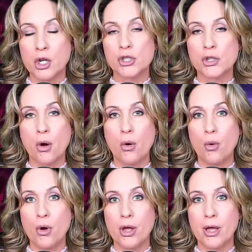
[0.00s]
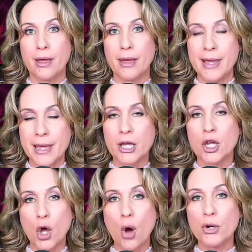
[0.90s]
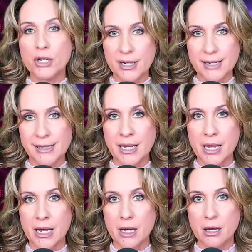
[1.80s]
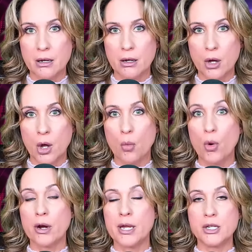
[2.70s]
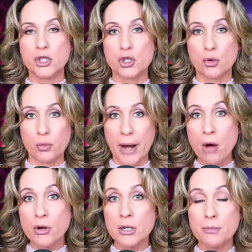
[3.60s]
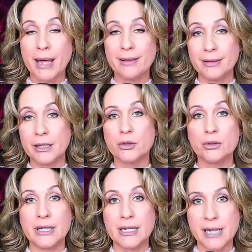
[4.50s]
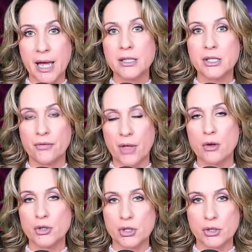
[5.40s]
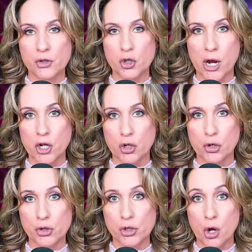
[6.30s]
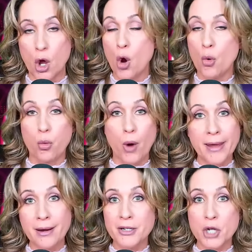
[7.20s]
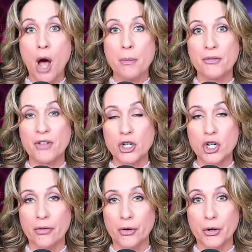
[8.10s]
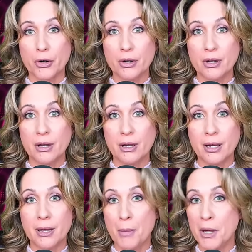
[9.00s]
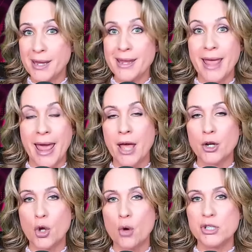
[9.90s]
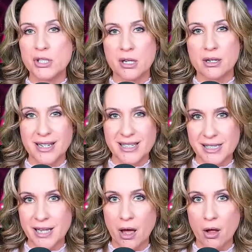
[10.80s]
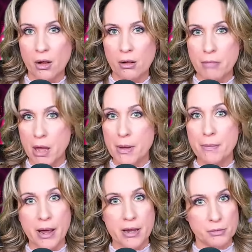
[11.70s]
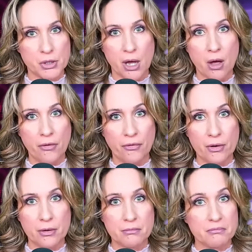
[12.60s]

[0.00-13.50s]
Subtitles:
So he can go to DC where he's surrounded by literally tens of thousands of strangers right on top of each other, but he can't go sit in a cell maybe by himself?